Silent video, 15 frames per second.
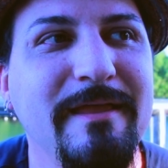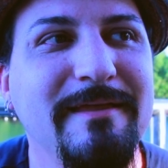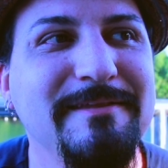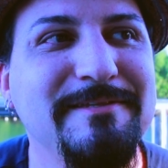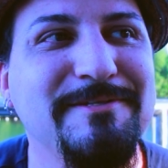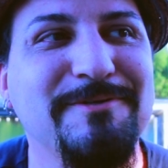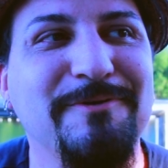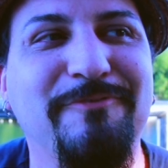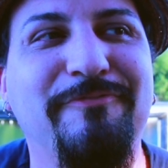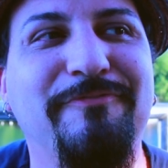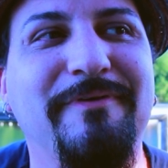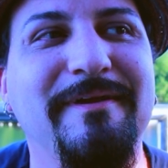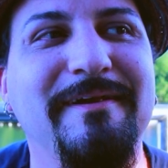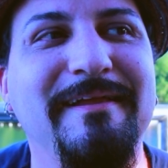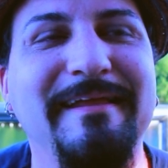It's so
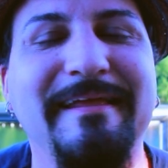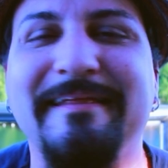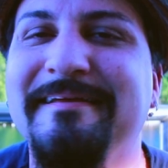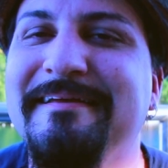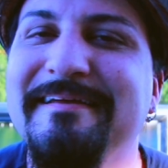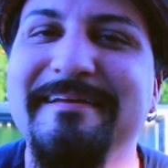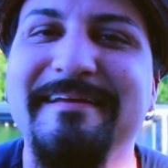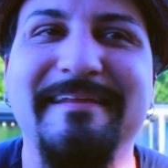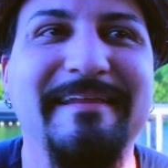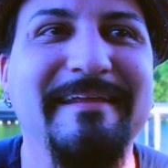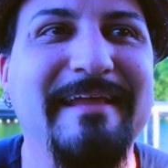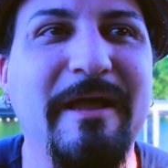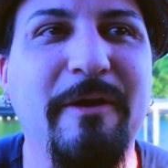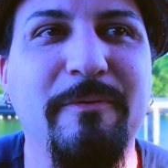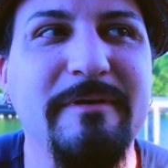funny.
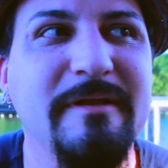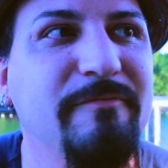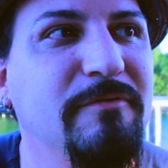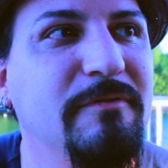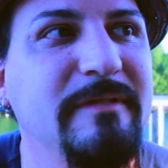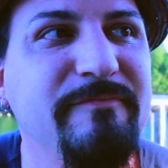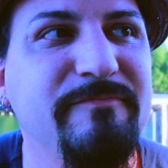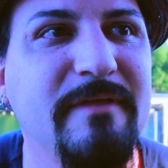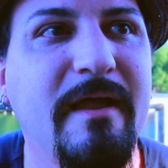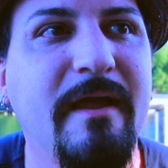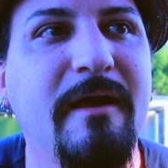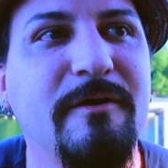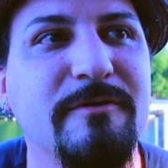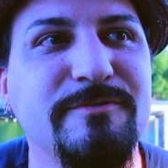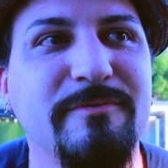That guy would never leave the
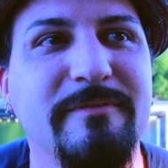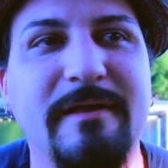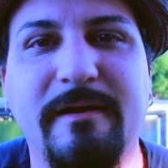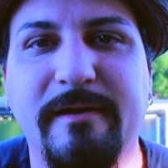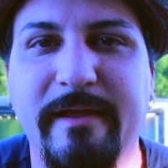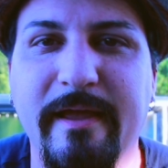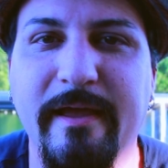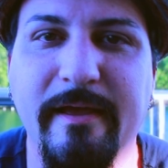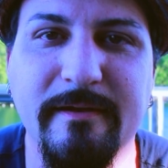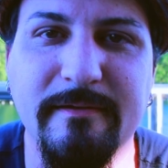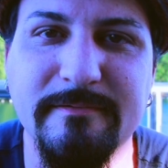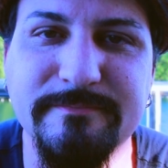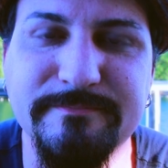house without a hat.